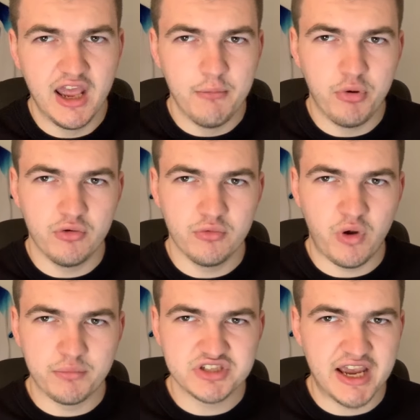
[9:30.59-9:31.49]
But what
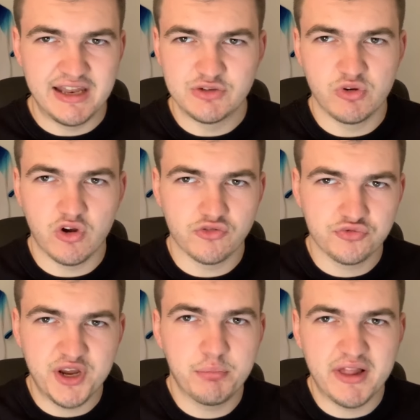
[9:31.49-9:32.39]
I'm saying is we've got
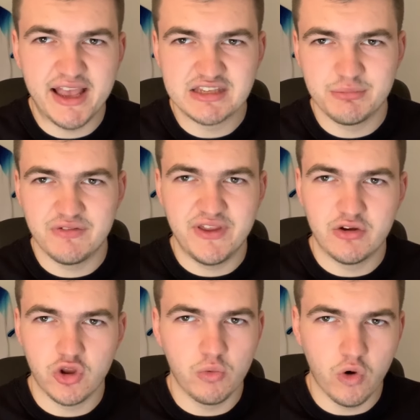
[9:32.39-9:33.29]
three players in midfield
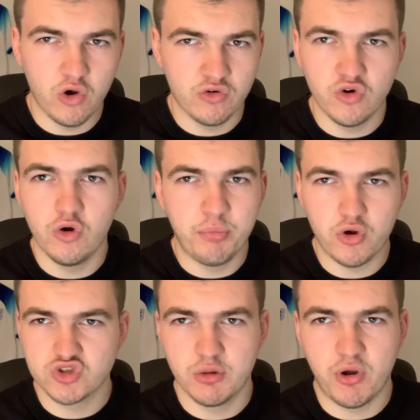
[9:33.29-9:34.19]
who are all
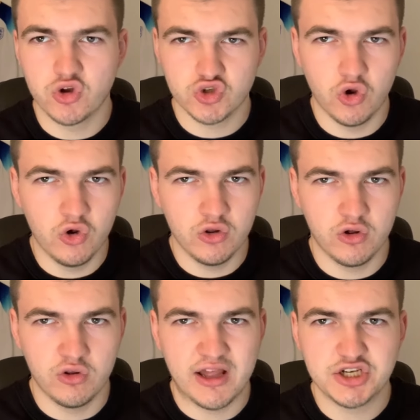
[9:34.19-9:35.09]
box-to-box,
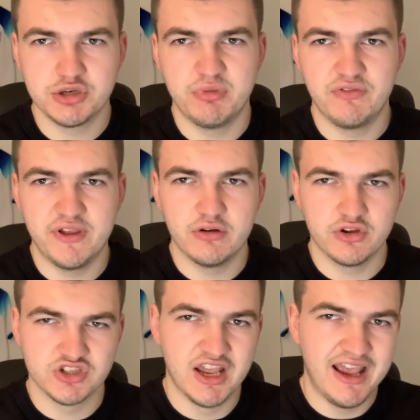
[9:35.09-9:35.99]
all-action midfielders.